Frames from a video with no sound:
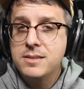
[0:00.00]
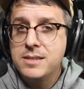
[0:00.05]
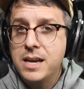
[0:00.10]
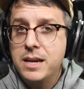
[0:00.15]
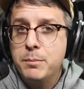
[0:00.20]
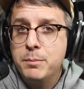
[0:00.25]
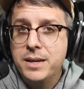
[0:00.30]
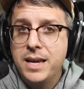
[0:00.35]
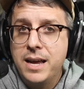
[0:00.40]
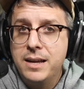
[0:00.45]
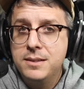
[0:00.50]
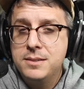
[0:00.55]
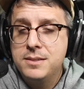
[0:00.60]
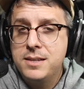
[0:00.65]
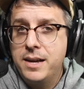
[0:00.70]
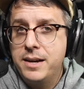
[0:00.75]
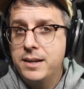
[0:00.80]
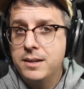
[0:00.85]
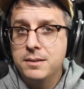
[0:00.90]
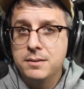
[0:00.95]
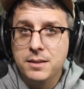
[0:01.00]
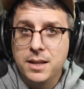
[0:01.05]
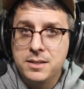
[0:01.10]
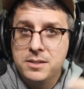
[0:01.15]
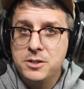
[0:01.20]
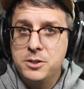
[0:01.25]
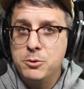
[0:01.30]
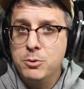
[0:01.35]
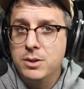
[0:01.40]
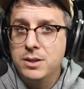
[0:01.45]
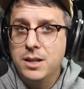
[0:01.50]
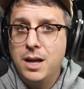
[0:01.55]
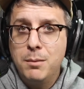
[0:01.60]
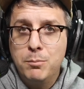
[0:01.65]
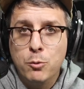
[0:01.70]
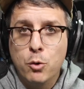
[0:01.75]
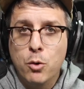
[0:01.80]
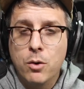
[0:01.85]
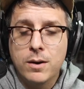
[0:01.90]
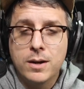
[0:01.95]
same gain setting. Let's do a lot
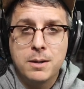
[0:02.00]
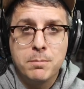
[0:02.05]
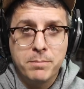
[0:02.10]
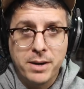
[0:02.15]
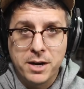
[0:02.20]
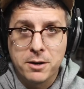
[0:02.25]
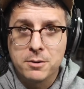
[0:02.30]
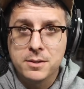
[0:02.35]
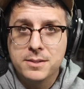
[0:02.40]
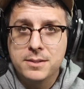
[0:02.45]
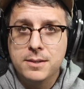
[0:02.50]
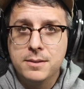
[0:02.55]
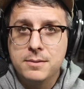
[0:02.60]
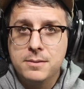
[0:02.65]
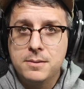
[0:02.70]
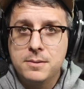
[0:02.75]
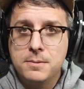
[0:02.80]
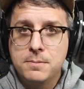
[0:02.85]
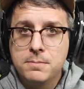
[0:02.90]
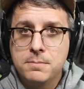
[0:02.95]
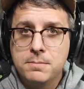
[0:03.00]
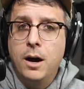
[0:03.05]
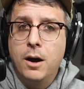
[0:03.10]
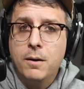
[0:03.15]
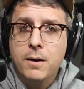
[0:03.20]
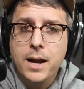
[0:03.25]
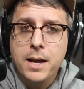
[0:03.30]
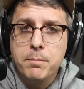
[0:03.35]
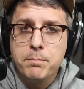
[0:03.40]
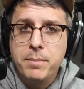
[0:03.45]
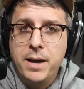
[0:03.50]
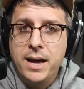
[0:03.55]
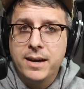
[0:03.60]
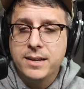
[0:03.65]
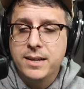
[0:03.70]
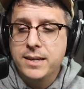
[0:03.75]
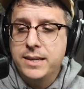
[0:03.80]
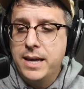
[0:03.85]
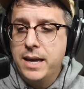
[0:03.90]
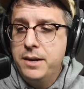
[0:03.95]
more comparisons. All right, back
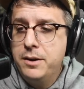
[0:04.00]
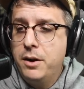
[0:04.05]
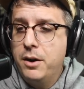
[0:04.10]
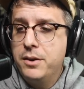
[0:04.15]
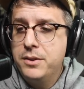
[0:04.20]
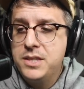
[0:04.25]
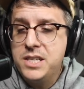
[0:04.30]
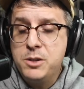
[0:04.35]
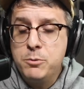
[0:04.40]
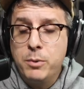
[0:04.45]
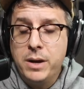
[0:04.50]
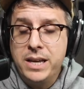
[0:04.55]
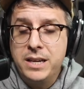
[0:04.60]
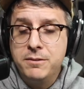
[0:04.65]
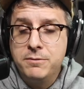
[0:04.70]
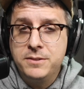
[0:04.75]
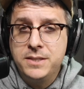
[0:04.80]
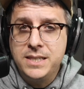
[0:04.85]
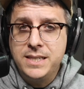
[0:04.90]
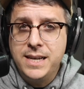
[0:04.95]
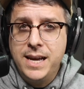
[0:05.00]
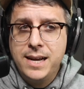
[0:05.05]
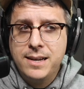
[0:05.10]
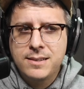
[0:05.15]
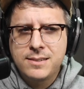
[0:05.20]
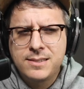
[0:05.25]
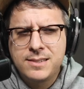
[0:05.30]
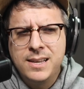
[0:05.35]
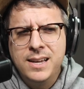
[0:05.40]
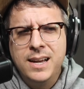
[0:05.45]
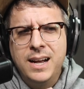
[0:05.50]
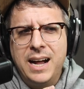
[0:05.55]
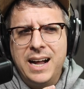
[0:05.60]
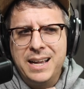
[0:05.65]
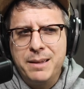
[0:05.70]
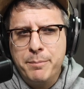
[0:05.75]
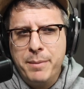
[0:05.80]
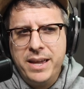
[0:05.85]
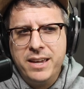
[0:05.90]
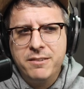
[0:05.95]
again on the Wave DX.
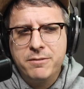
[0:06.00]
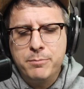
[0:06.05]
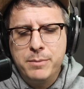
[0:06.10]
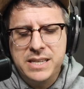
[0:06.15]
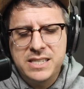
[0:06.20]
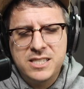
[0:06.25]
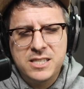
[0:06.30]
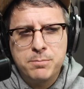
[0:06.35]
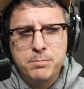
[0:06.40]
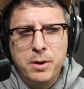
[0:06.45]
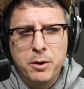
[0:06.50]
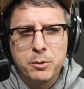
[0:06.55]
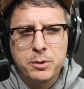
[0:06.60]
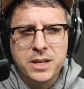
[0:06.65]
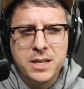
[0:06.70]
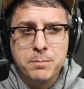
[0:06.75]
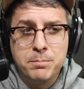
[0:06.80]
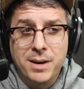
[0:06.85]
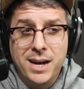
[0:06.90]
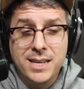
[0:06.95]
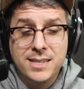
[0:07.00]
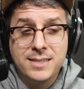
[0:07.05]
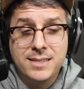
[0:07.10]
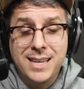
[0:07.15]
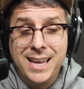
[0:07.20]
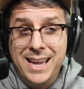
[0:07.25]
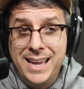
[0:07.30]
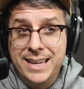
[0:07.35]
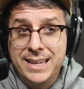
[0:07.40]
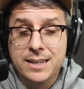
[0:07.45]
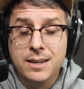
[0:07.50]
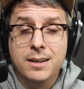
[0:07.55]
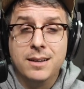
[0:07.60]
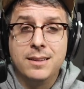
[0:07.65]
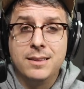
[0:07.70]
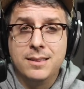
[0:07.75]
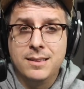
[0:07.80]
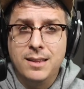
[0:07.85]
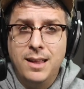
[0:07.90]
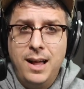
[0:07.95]
I may have misspoken by saying a
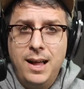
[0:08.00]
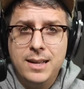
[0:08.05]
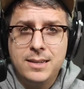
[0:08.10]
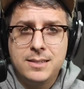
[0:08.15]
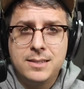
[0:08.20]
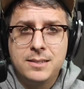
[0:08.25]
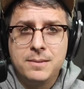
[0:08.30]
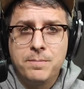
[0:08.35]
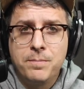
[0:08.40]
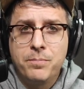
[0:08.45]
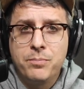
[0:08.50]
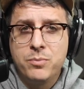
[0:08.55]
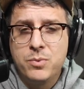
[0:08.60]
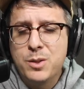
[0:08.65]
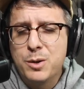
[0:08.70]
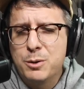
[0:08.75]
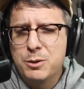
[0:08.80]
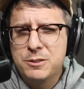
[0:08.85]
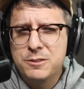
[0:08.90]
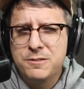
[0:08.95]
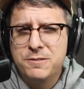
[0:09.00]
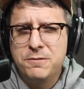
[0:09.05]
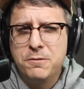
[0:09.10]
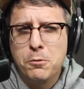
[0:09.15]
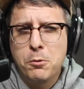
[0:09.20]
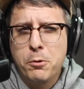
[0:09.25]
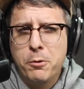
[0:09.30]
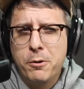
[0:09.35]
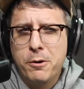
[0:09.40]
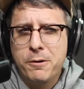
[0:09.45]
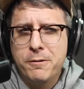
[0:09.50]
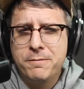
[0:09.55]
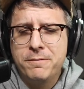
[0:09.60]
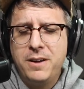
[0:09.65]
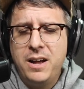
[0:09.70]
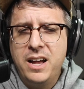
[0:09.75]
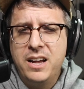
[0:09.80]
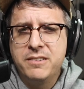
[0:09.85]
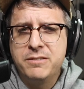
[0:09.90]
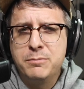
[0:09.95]
lot. There's 4 or
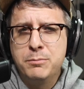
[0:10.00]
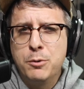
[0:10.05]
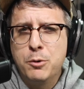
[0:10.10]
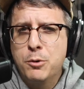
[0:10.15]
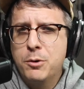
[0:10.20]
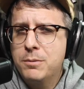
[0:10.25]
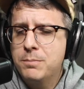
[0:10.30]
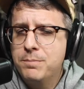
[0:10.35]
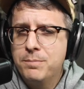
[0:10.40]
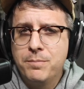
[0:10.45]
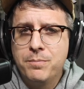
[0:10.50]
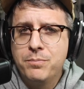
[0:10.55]
5 more.